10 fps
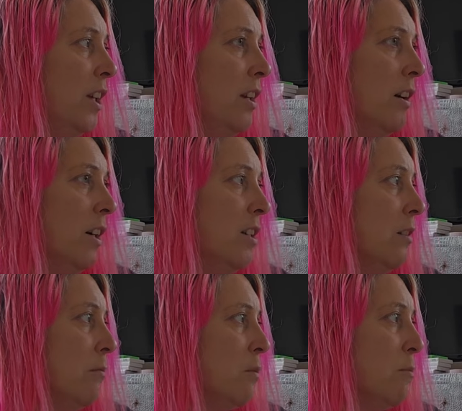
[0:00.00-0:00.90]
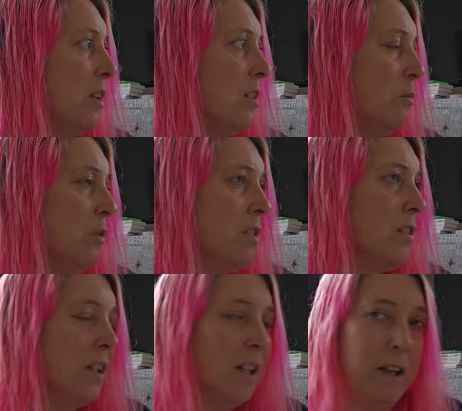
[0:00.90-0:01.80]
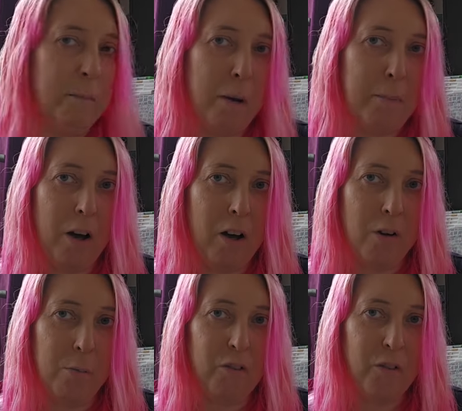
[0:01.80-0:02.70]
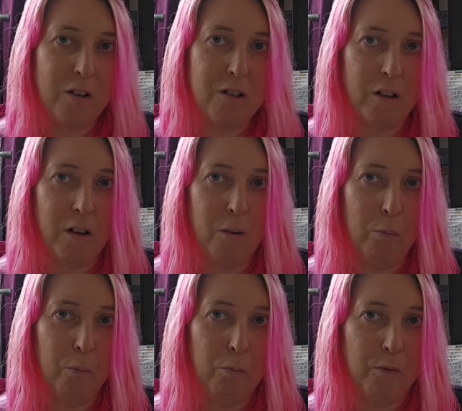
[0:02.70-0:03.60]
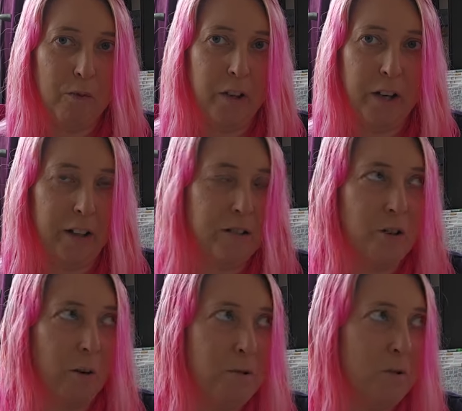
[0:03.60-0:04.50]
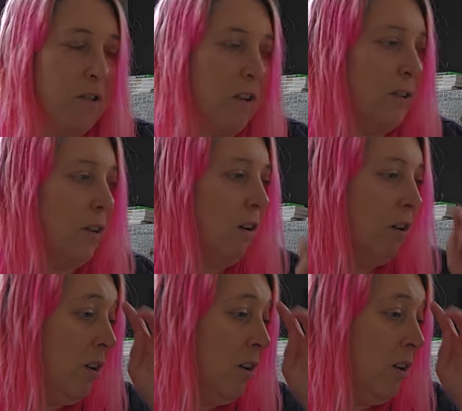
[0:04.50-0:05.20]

items because I wanted to clear my pile before I start on the next jobs which I've got,